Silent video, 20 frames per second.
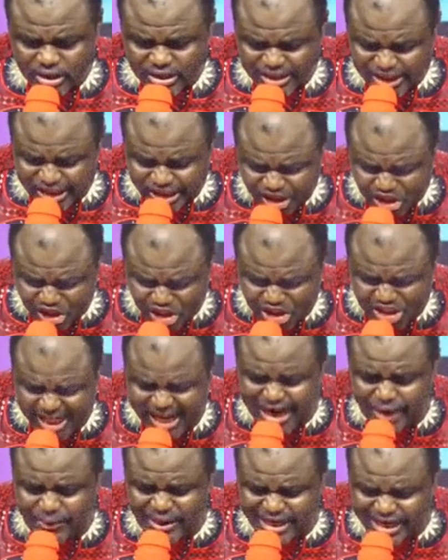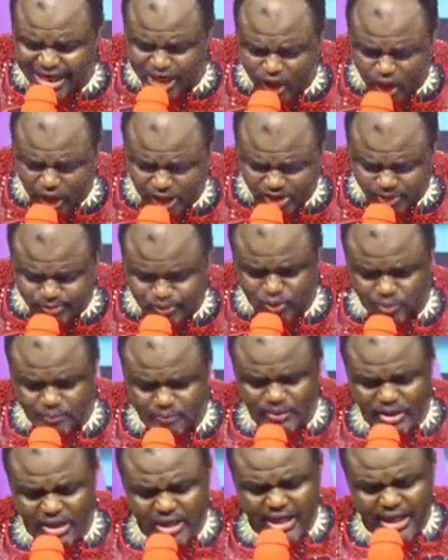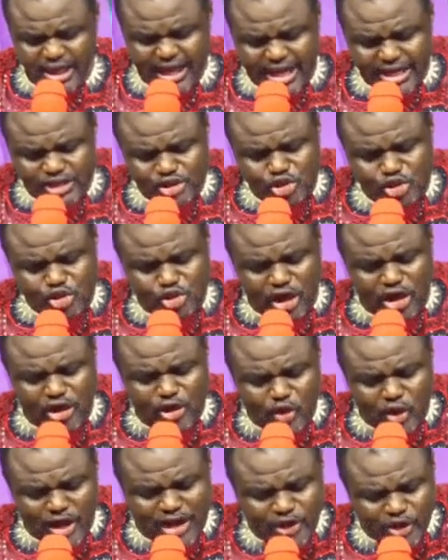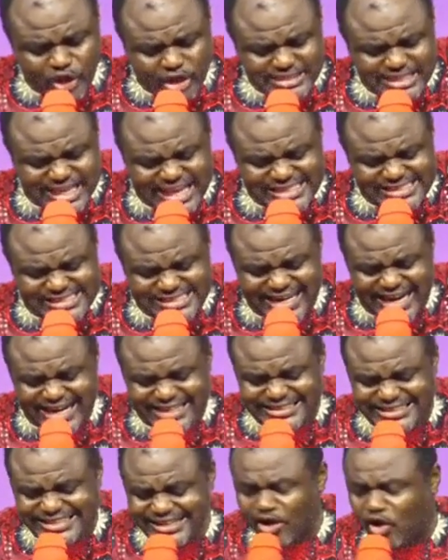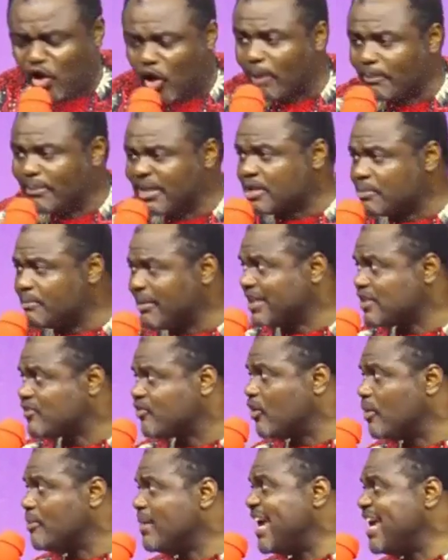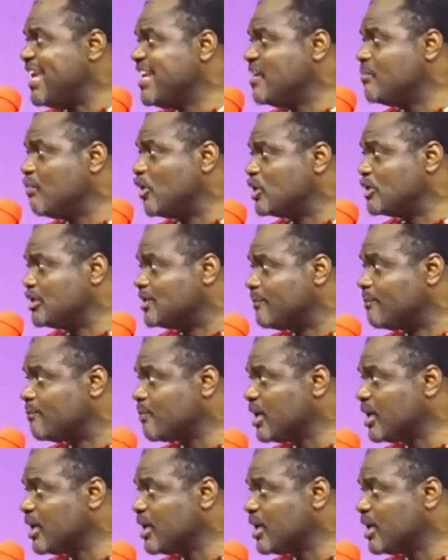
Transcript: in sharing the gospel, ensure you are not extracting commitment from anybody.